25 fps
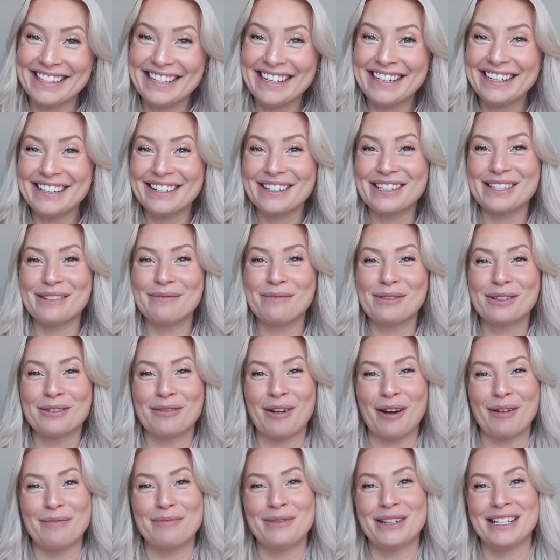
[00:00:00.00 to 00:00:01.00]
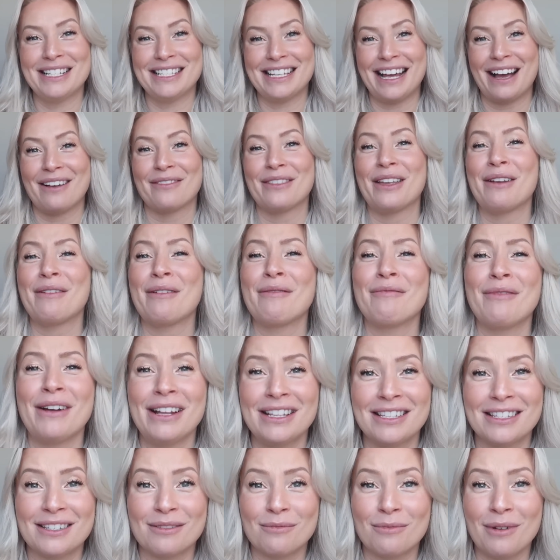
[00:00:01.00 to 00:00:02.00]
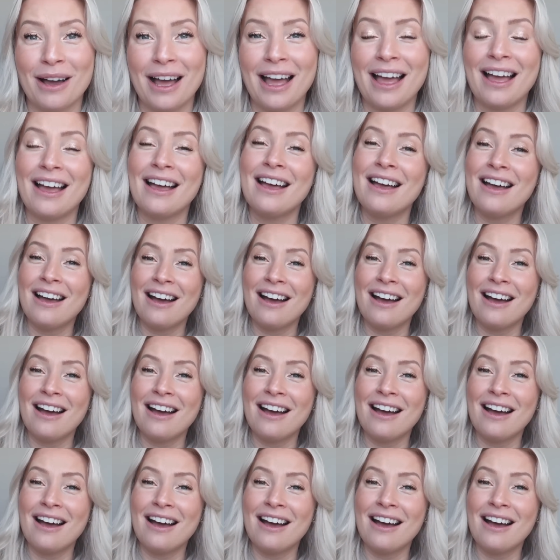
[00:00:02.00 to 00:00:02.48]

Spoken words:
a little subscribe button down there in red somewhere.